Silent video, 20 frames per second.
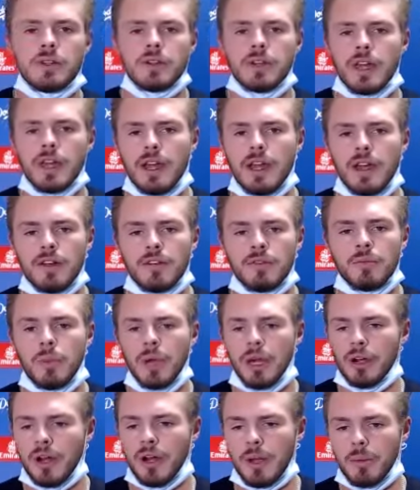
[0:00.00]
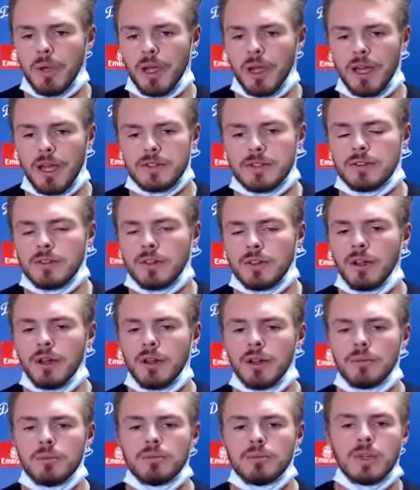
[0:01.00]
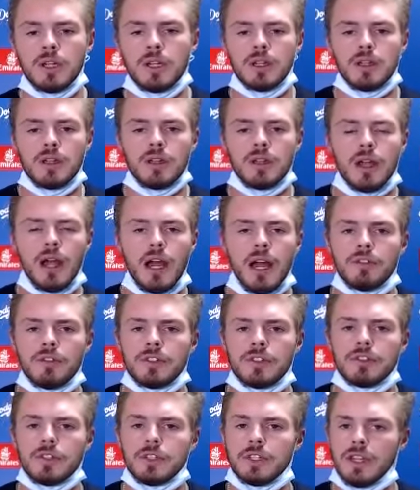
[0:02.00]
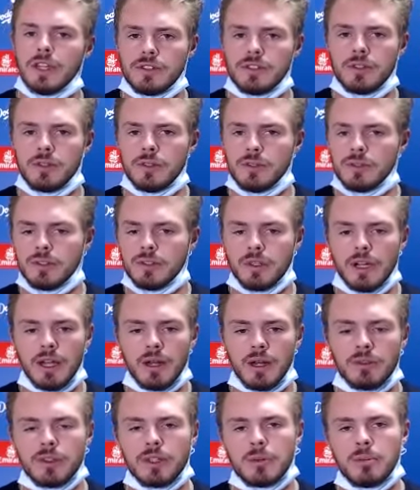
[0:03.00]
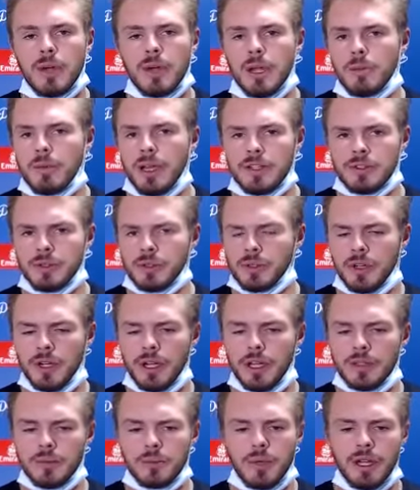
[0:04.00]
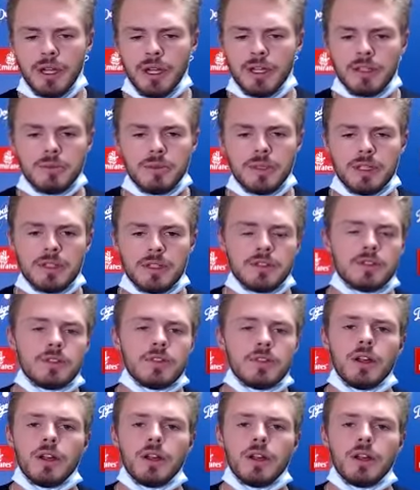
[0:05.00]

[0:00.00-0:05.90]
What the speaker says: to have better at-bats. Obviously, against Houston, I don't think my at-bats are great by any means.